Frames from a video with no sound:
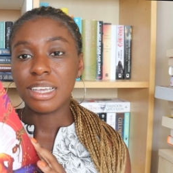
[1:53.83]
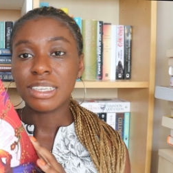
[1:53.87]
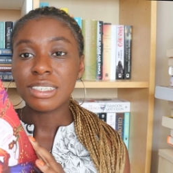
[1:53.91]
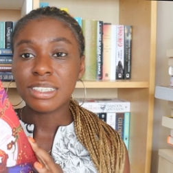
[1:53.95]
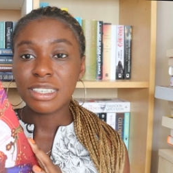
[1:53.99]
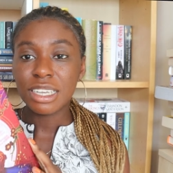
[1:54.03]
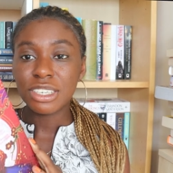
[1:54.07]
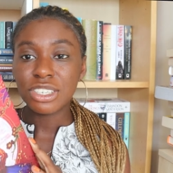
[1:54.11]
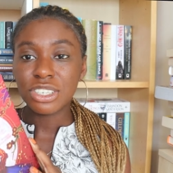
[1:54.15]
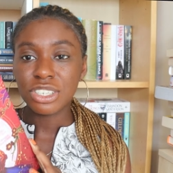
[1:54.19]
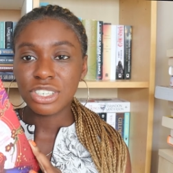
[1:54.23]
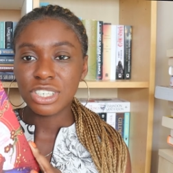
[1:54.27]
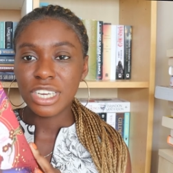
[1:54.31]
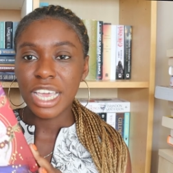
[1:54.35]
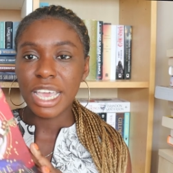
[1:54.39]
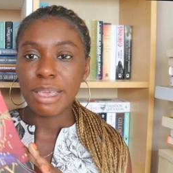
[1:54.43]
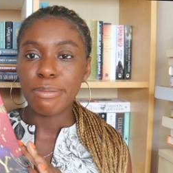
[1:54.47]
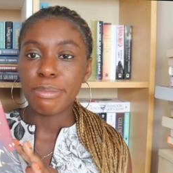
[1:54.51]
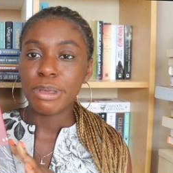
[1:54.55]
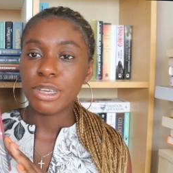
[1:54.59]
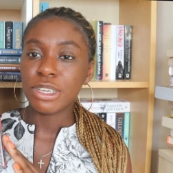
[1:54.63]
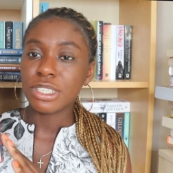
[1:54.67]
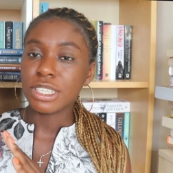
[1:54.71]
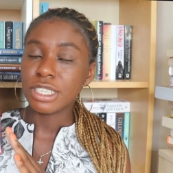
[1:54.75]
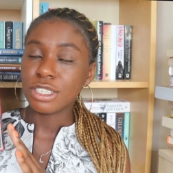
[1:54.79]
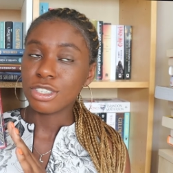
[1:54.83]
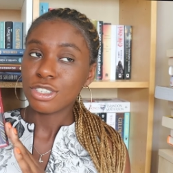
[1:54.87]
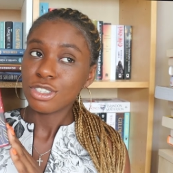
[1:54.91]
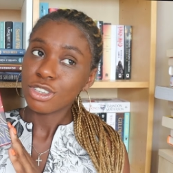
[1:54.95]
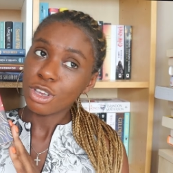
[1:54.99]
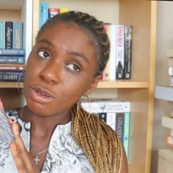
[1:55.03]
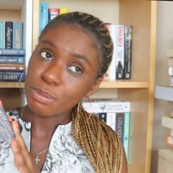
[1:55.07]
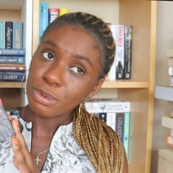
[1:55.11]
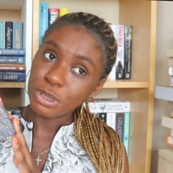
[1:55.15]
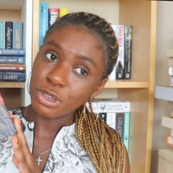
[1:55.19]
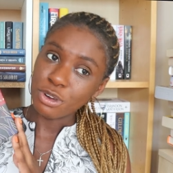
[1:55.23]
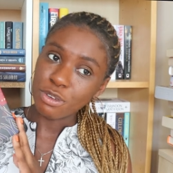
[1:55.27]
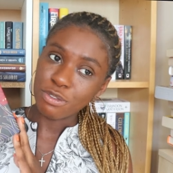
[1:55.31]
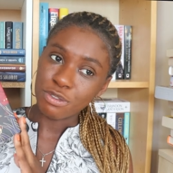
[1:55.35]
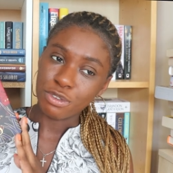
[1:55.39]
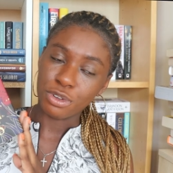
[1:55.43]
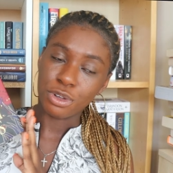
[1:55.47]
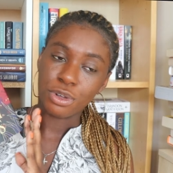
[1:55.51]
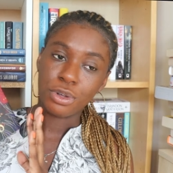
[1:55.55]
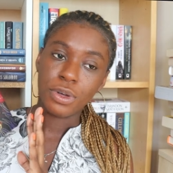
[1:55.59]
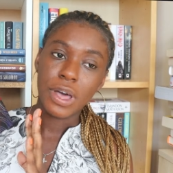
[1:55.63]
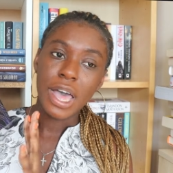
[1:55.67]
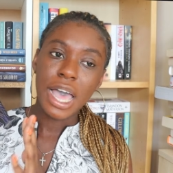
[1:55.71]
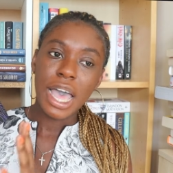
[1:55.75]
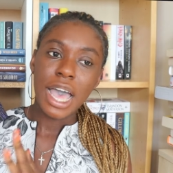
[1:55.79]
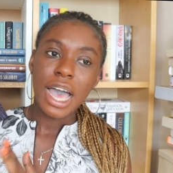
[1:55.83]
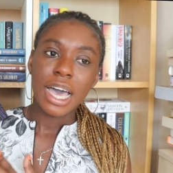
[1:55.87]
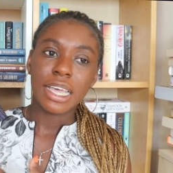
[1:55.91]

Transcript: such a shame because it's so beautiful